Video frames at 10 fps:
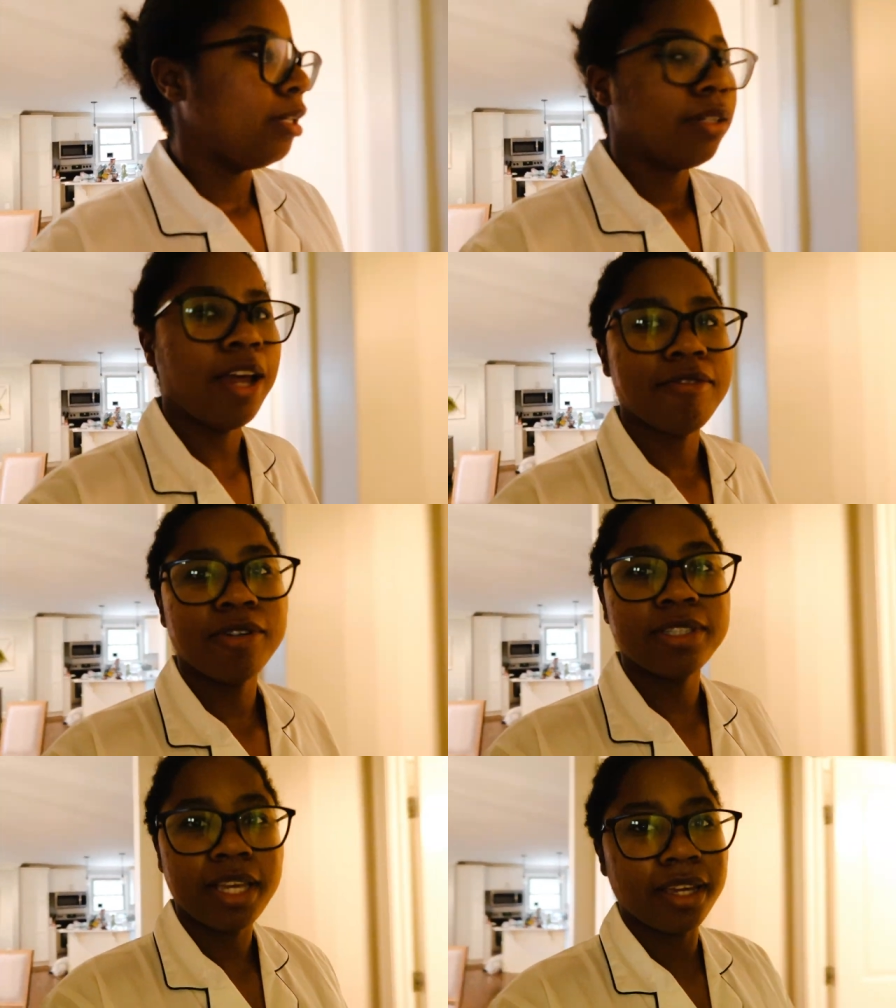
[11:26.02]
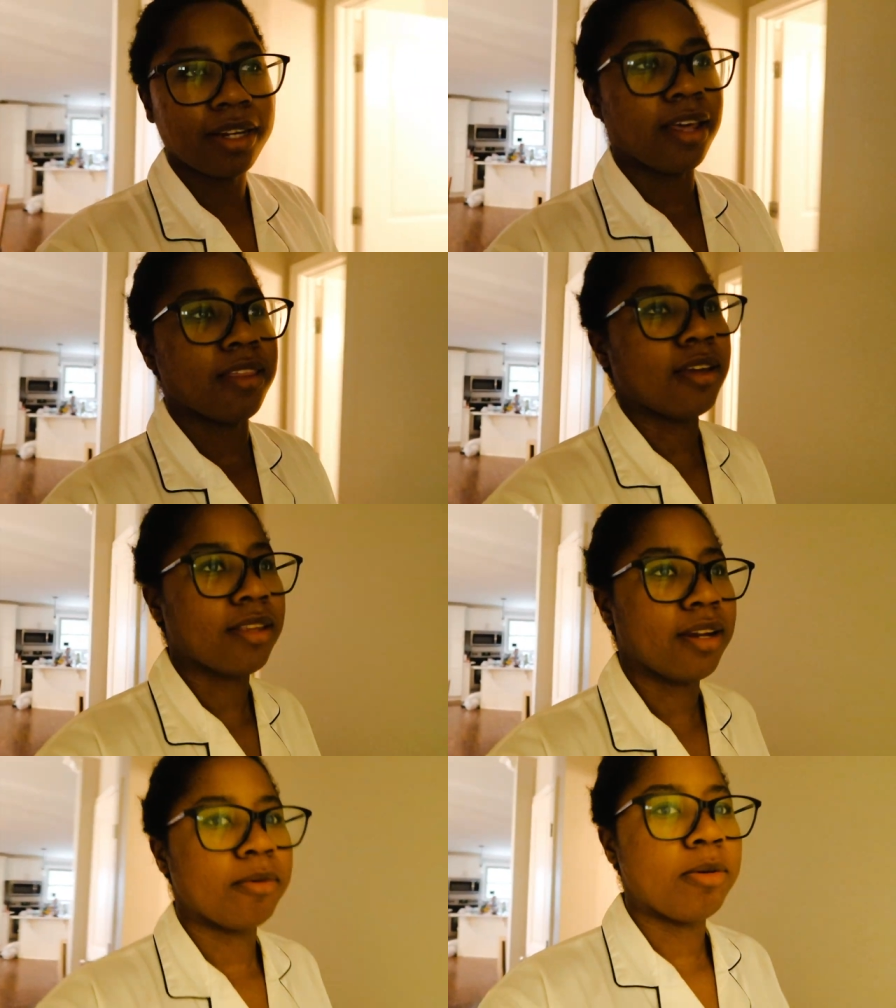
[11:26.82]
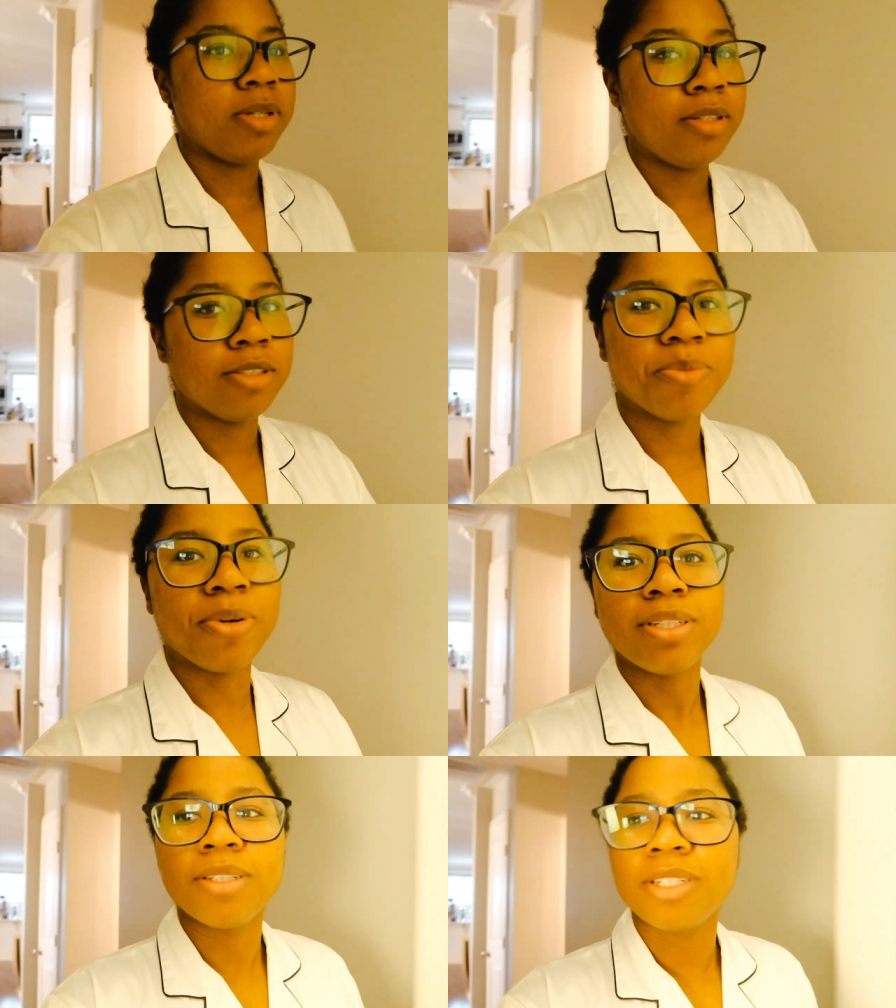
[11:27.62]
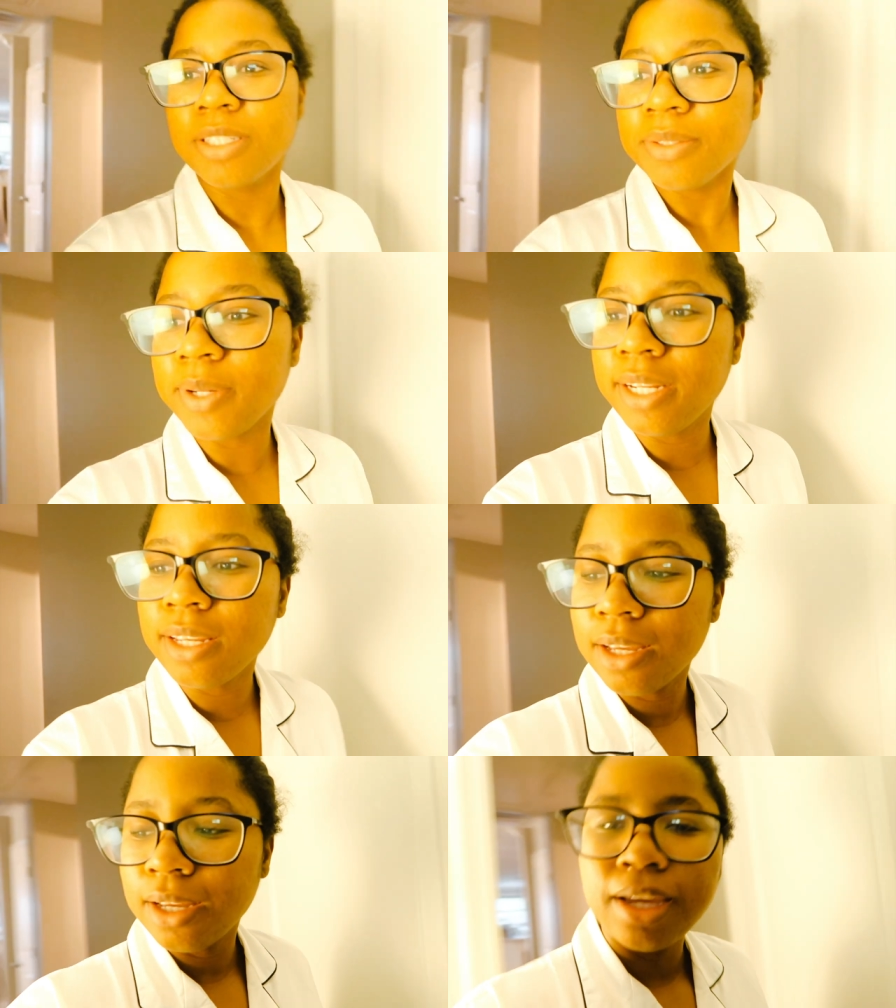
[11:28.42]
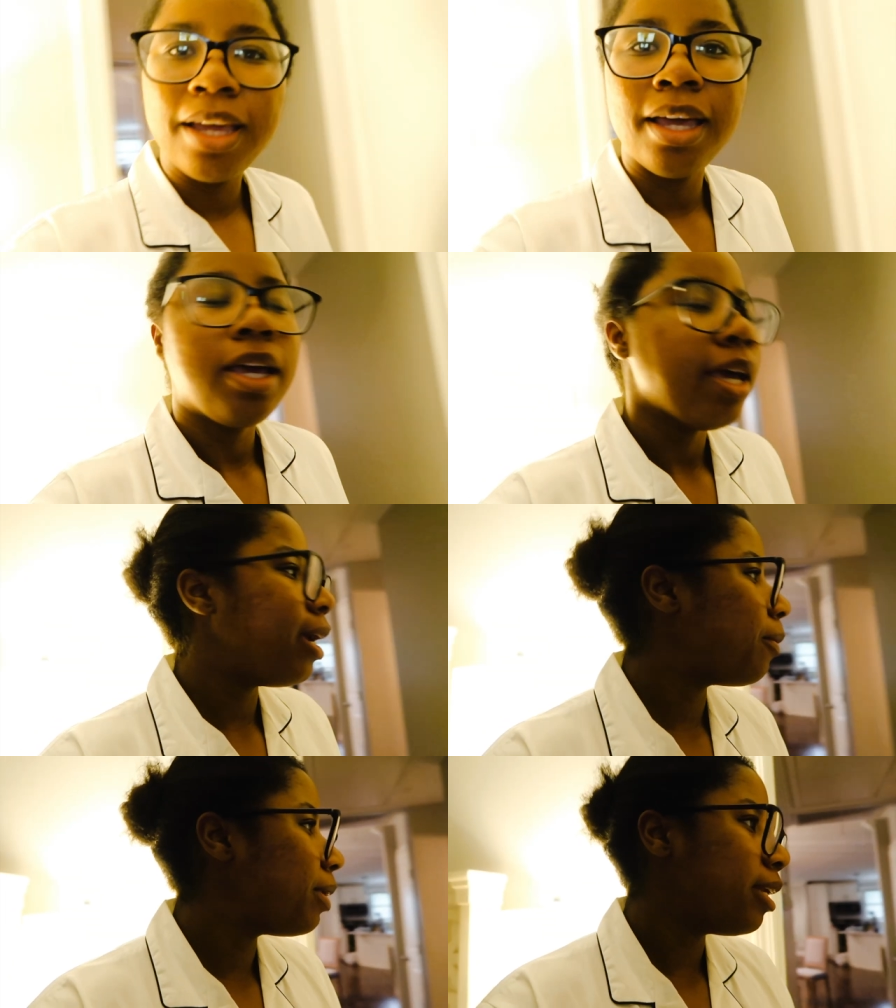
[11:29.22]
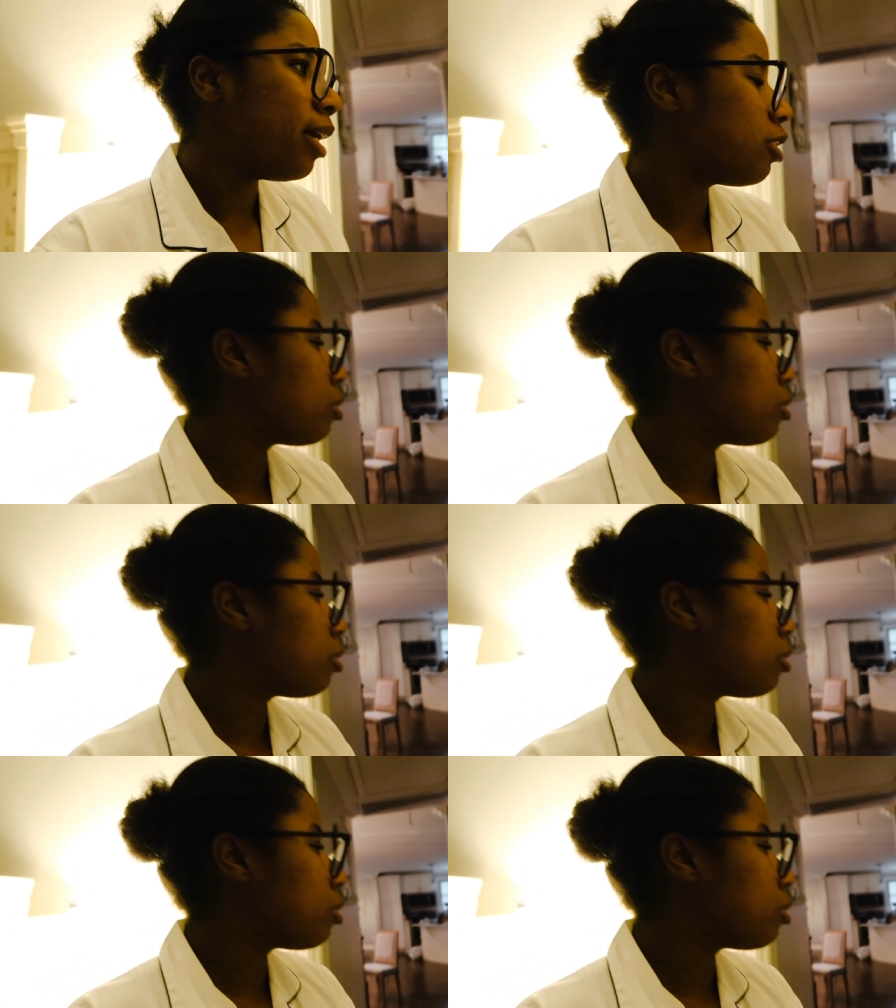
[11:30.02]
Not for a second did I think that I would be disappointed because it was raining and we did not